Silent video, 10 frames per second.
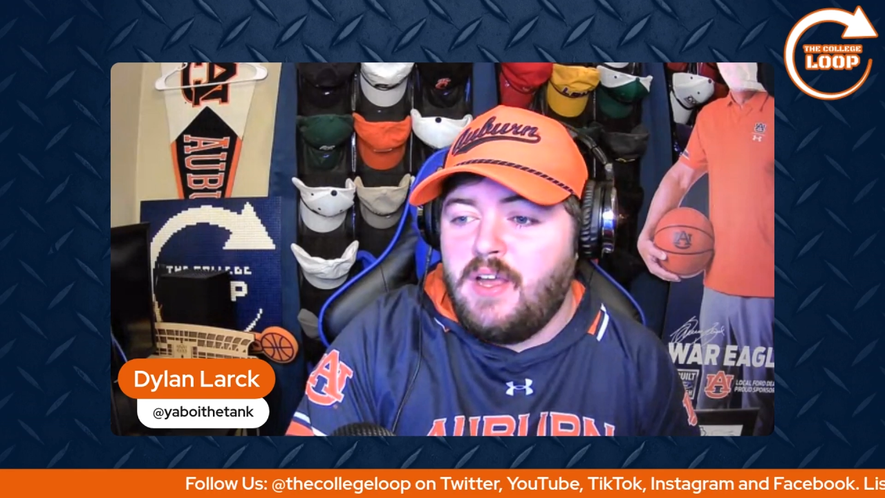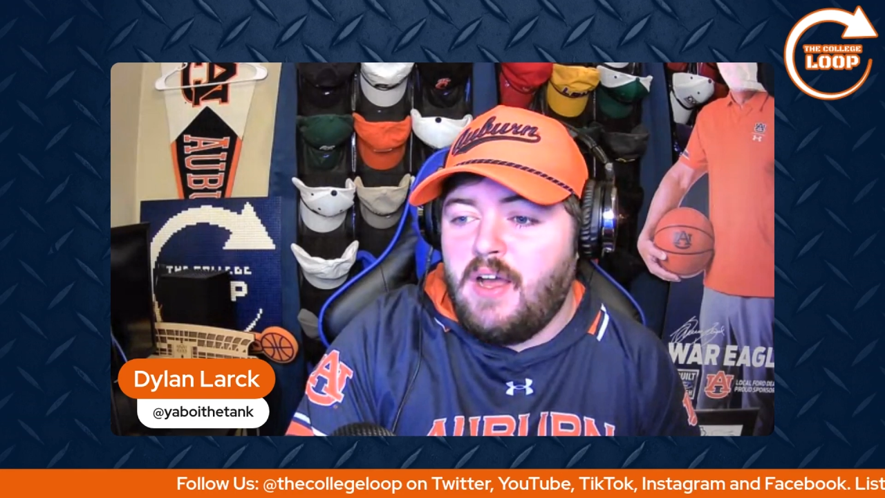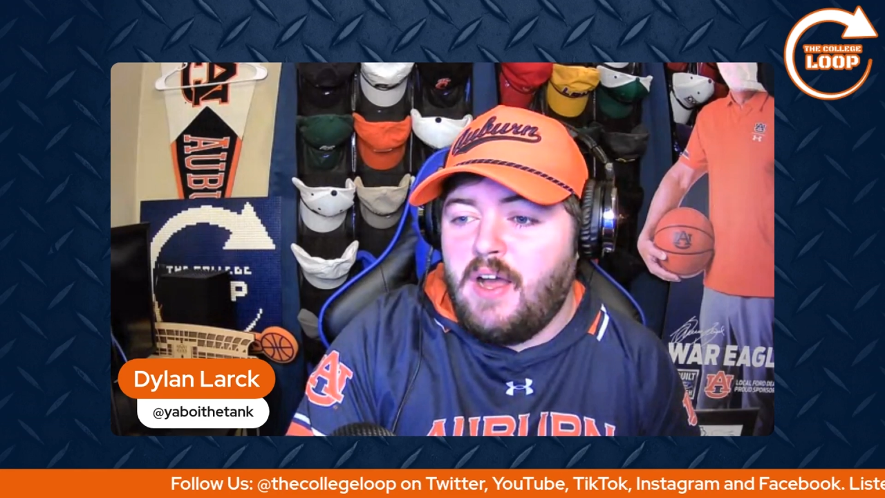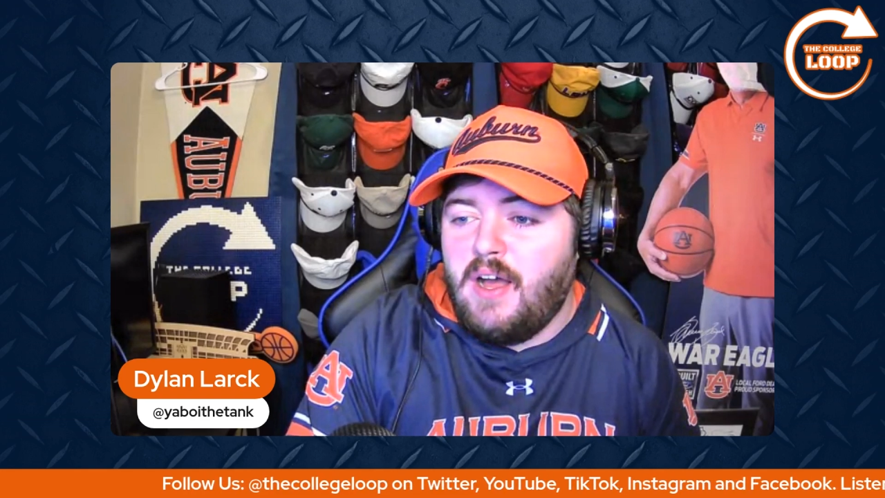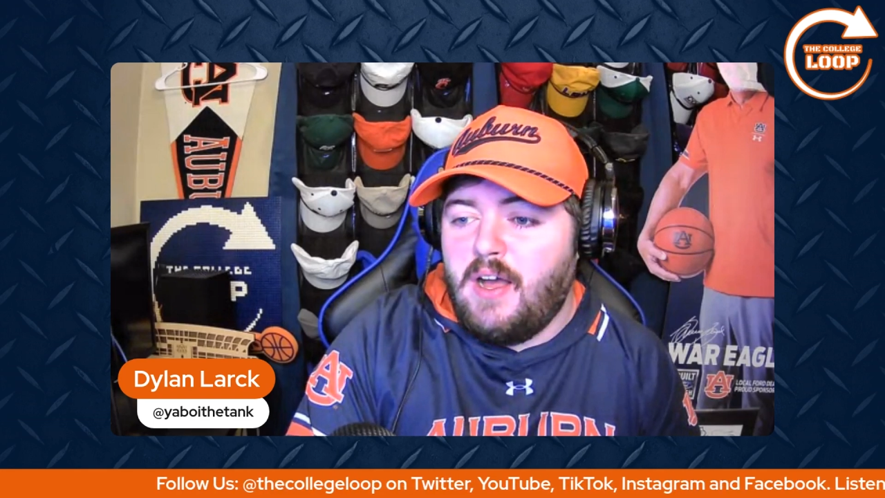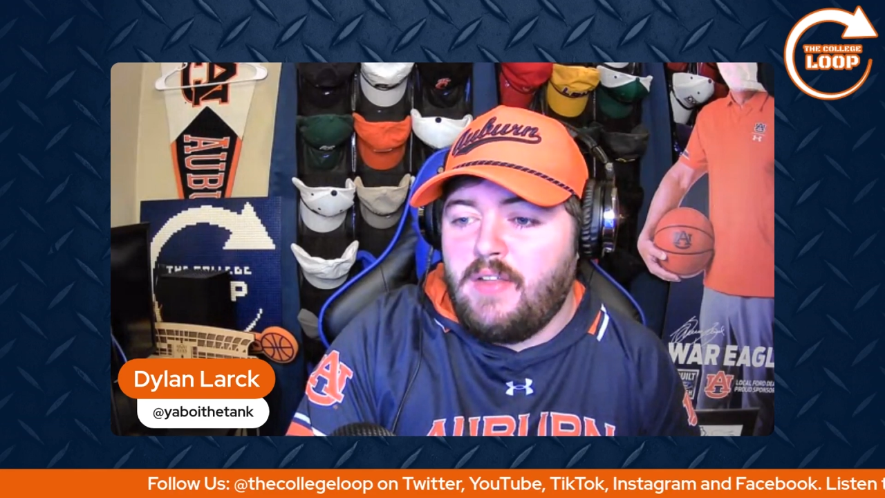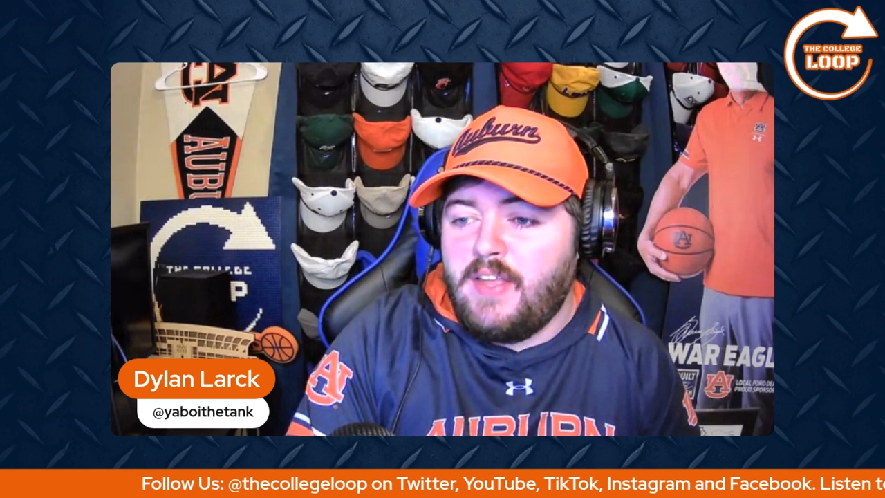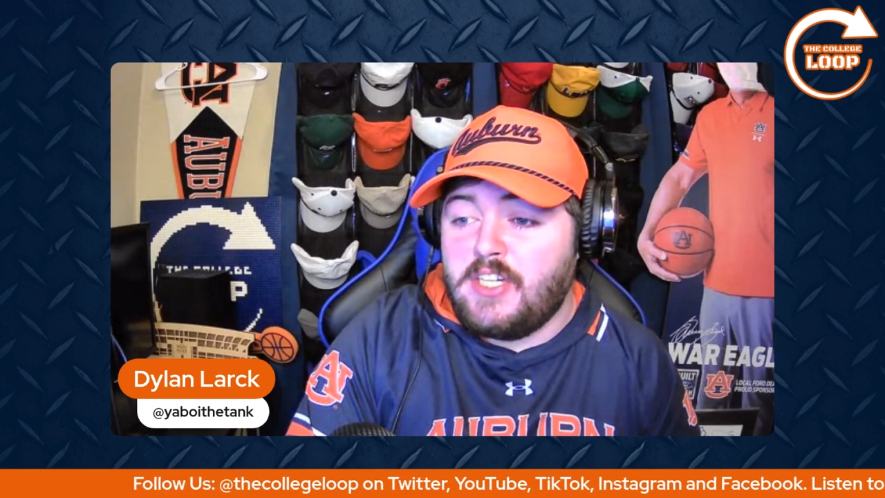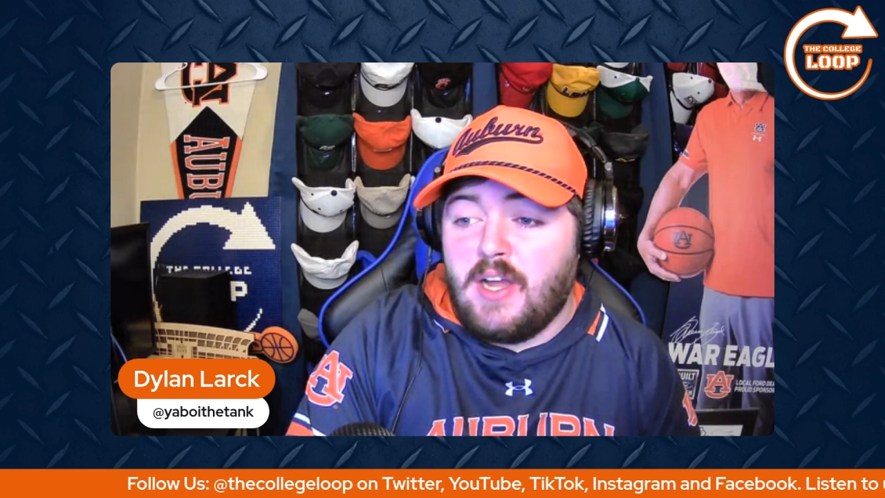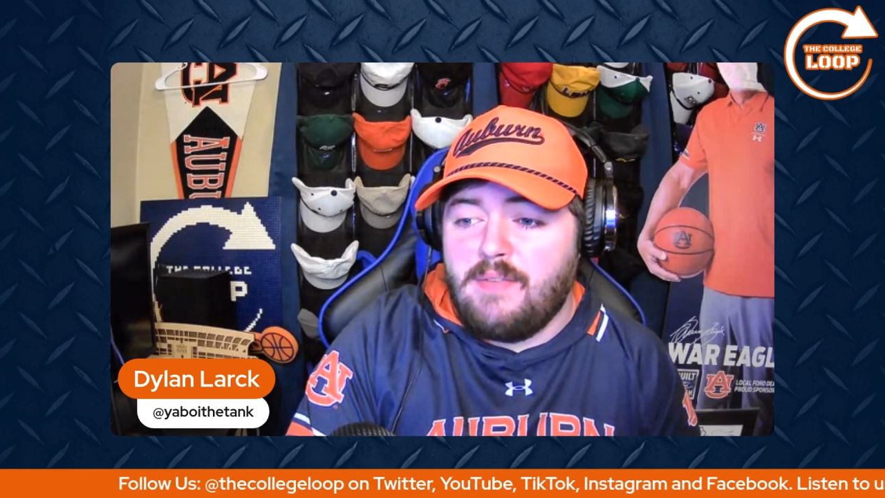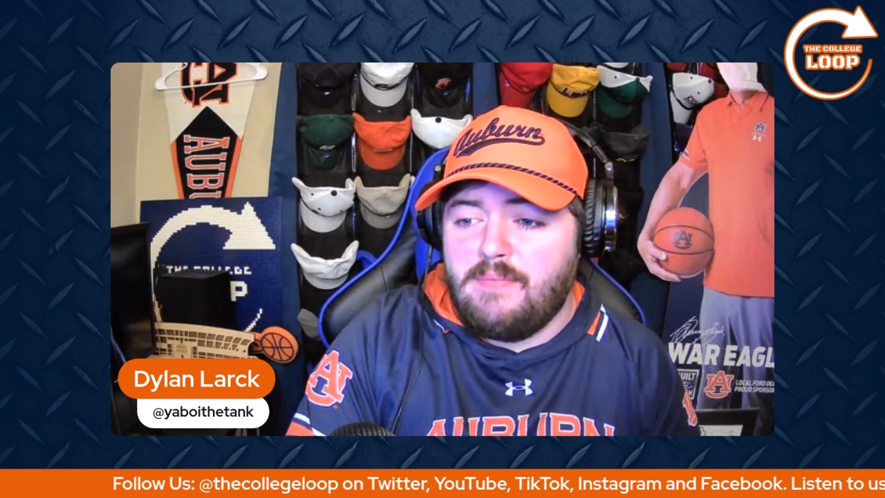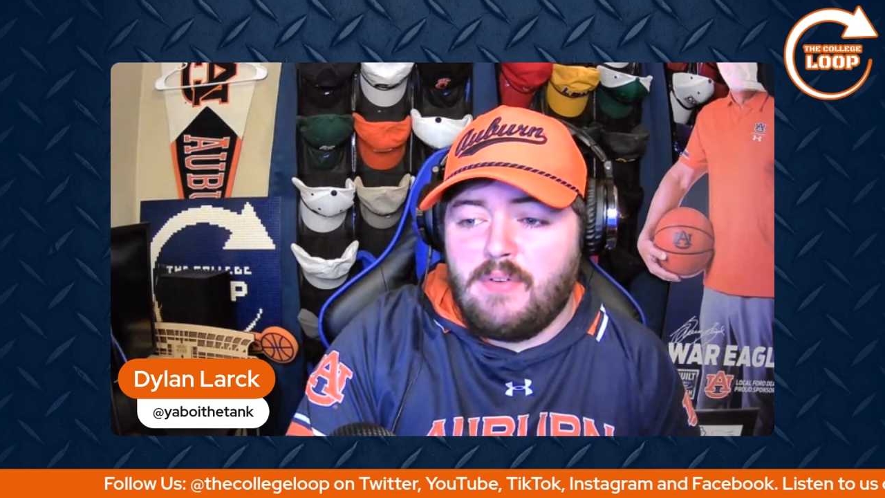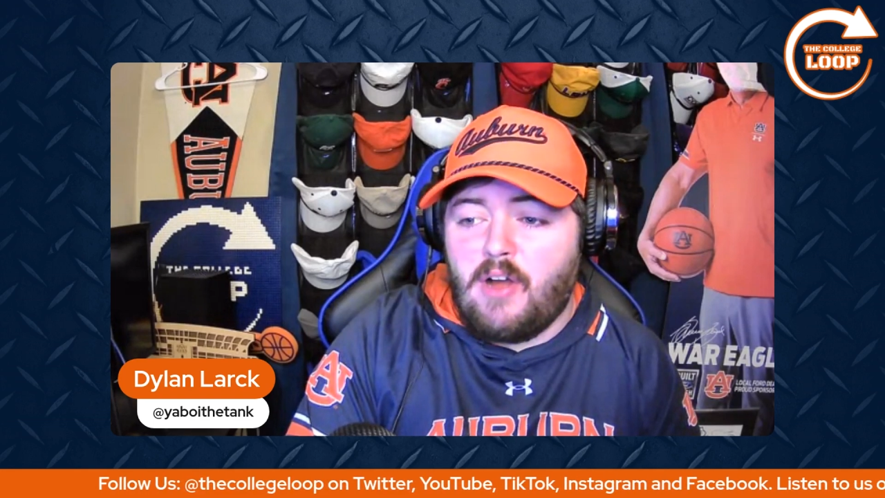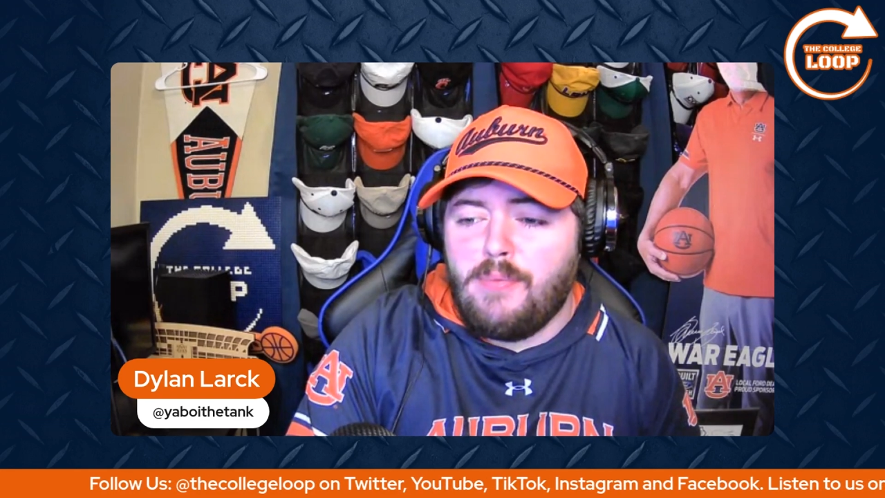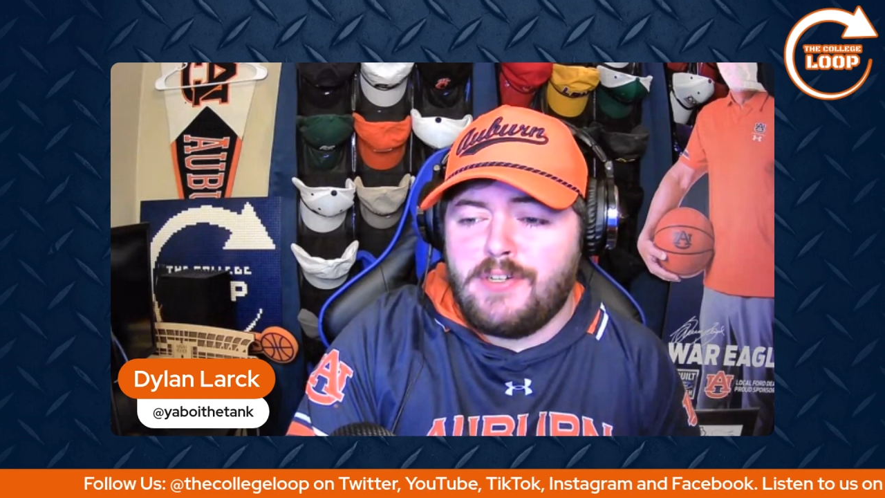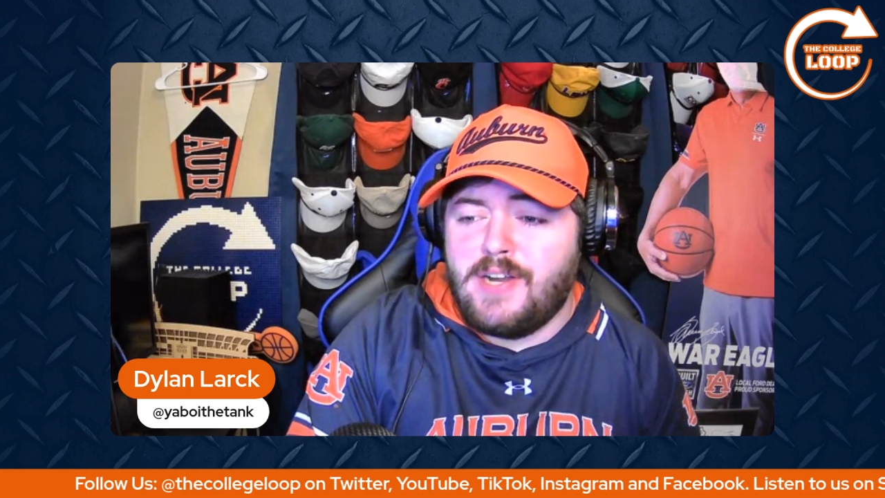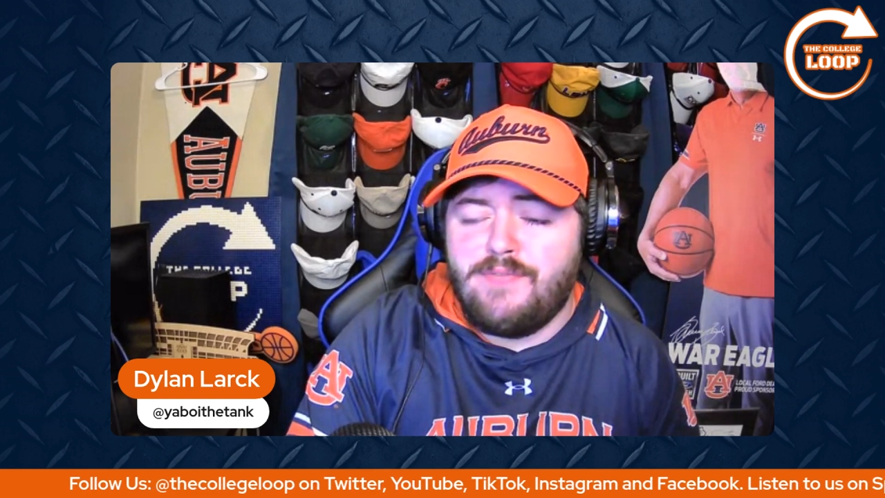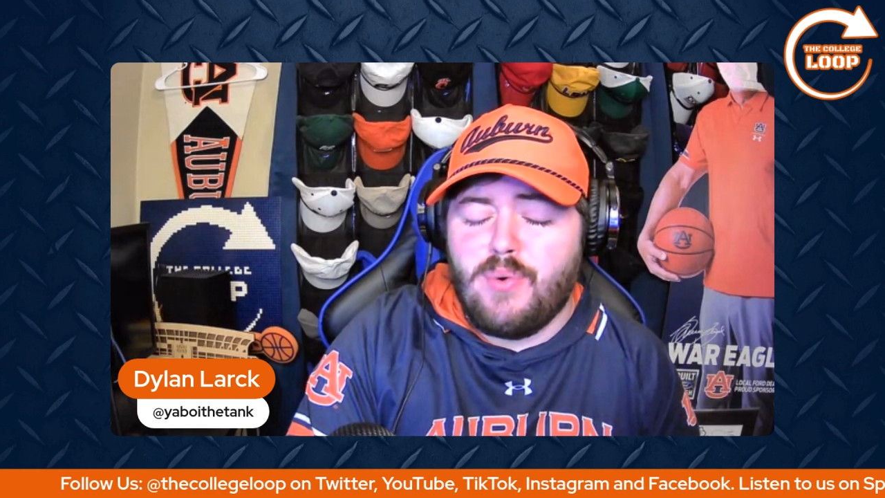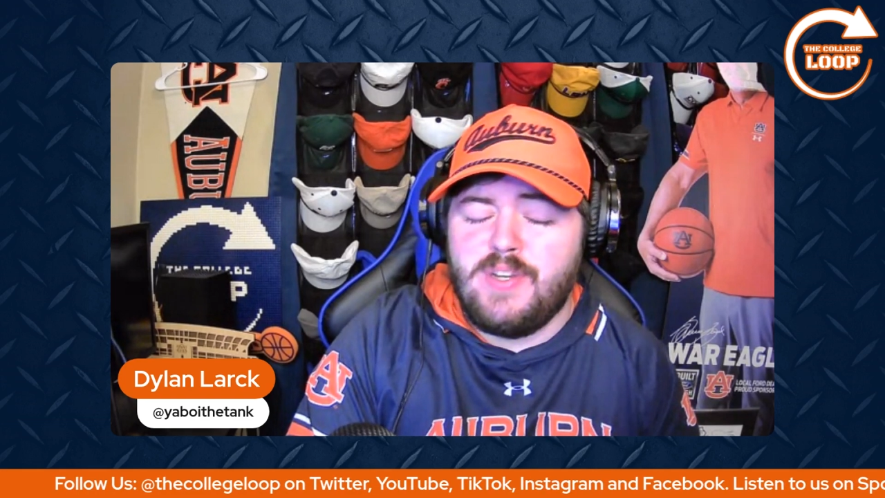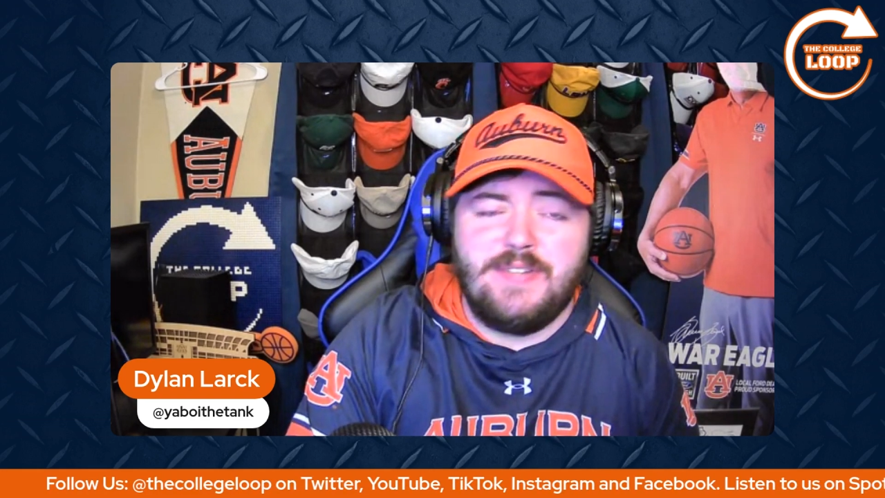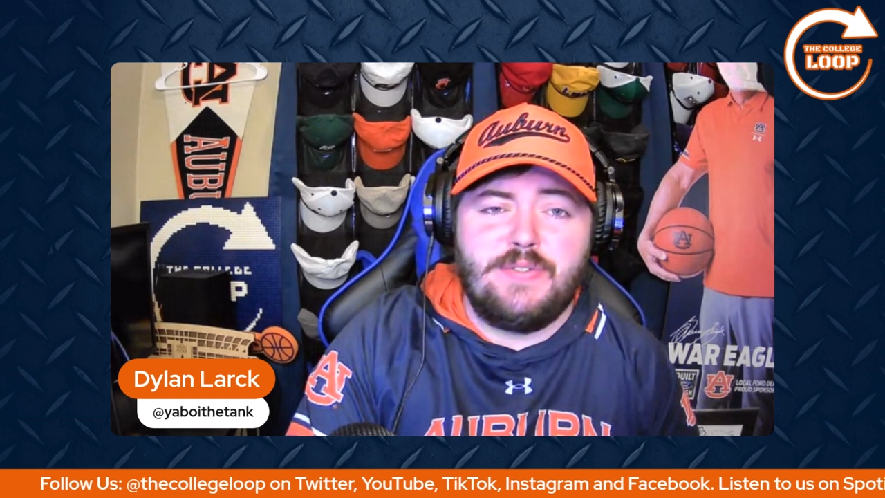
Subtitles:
Auburn shot 14